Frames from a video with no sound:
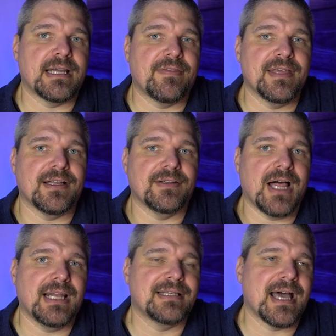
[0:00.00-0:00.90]
I think a
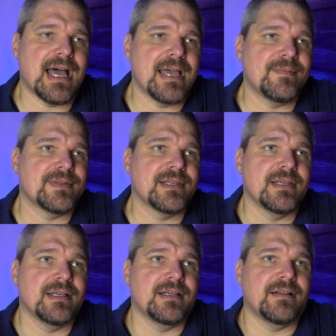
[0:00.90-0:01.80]
lot of times
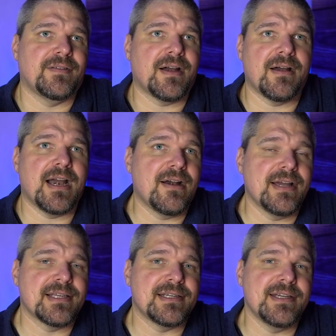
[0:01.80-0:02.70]
there are
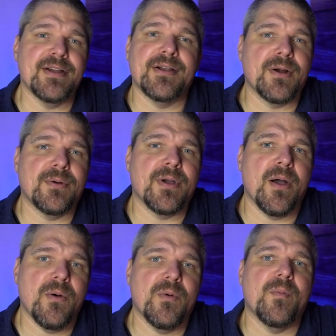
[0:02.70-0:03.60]
areas near your own
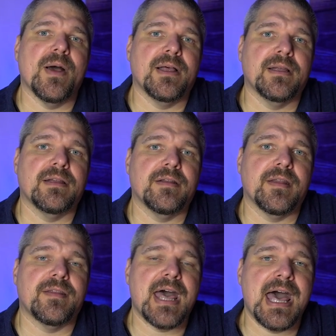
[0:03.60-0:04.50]
home
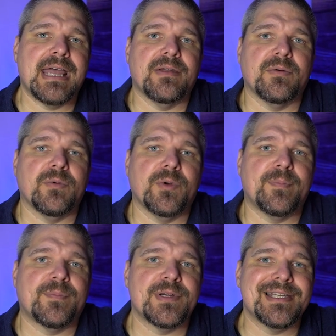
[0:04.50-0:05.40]
that
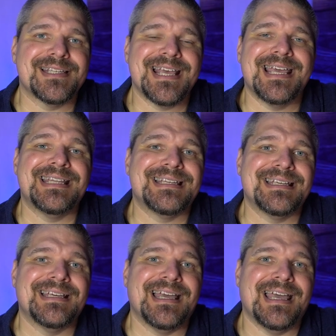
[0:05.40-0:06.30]
would present
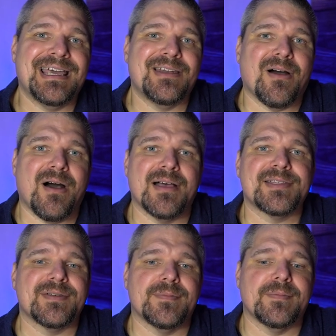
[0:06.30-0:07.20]
an
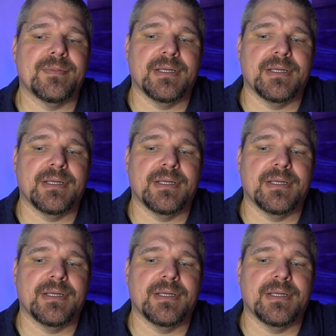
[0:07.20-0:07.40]
awesome